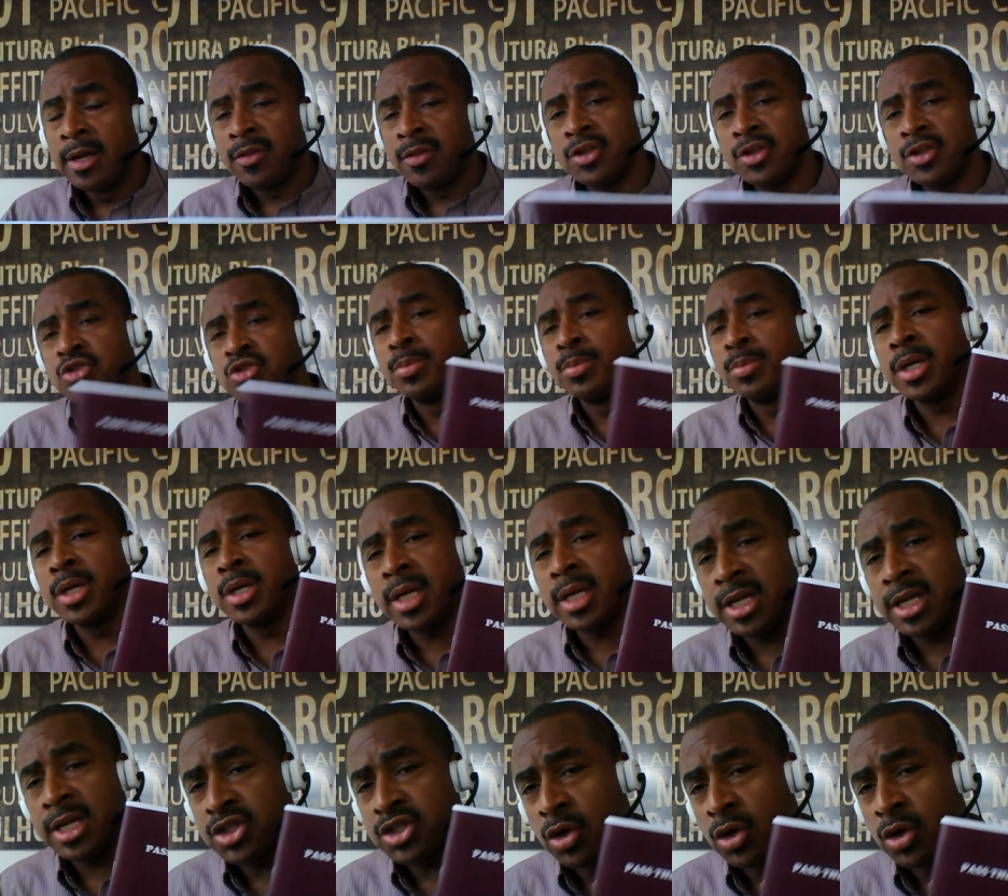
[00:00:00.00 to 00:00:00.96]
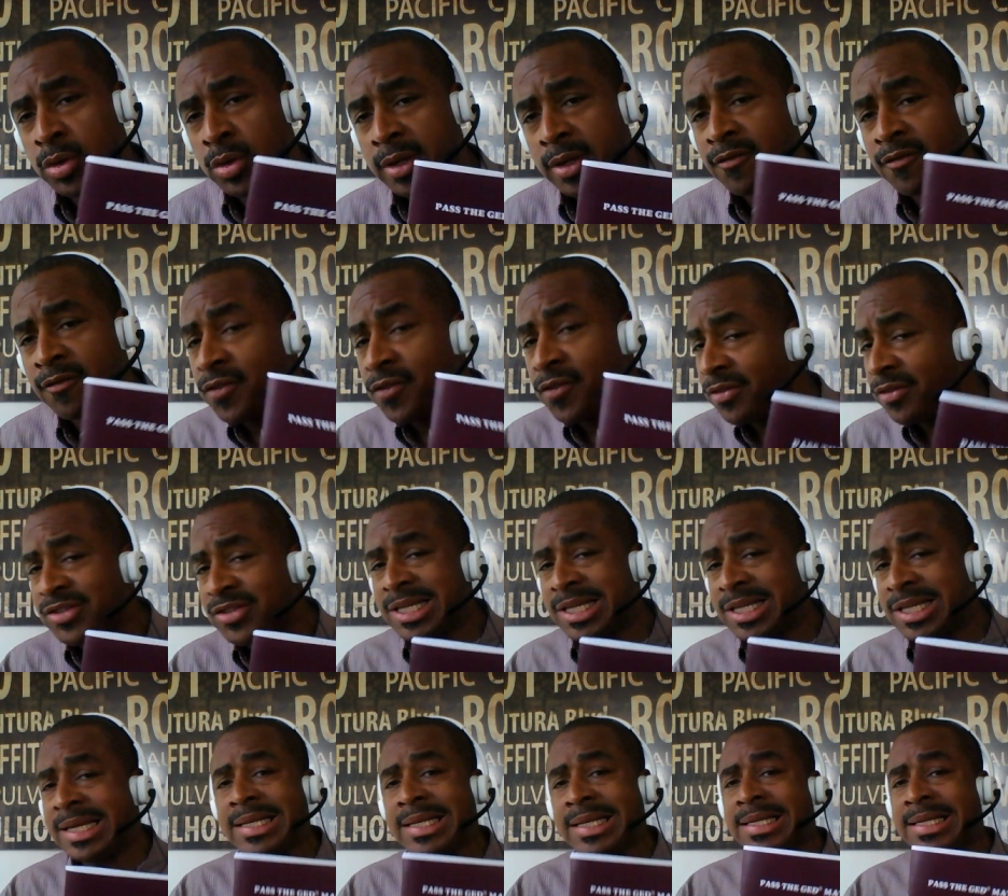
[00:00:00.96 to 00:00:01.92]
This book is only
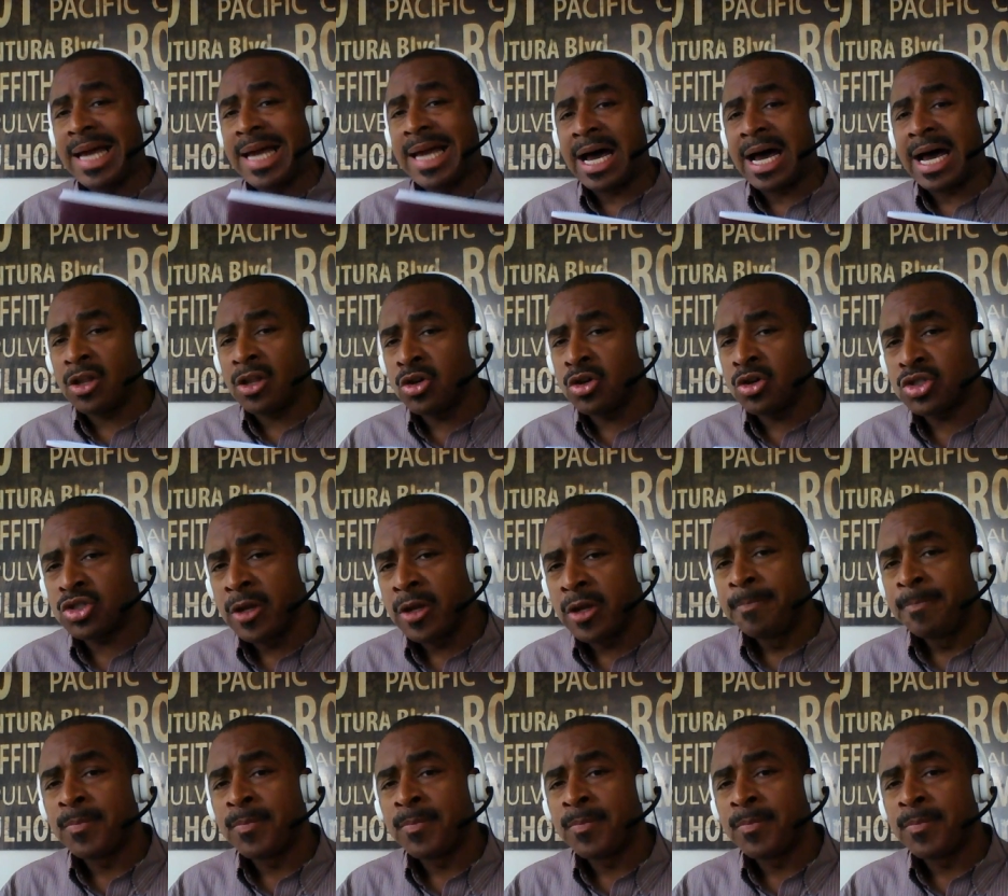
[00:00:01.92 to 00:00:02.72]
$15